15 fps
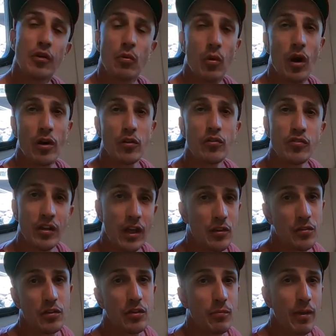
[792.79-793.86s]
the water
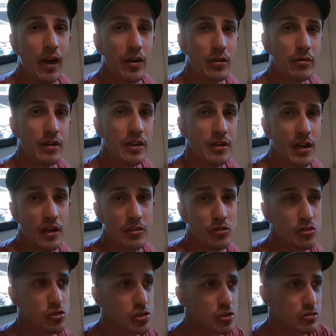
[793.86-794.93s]
cells in the battery and
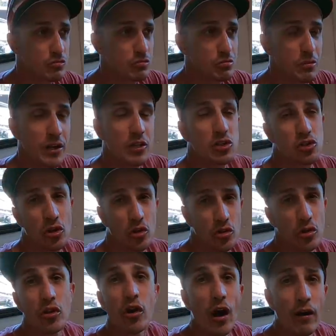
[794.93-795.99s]
you just make sure
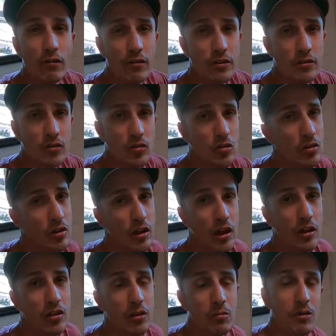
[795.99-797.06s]
they're covered
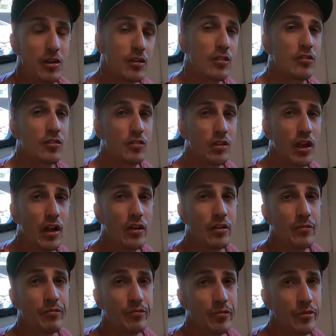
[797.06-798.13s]
and the maintenance is done.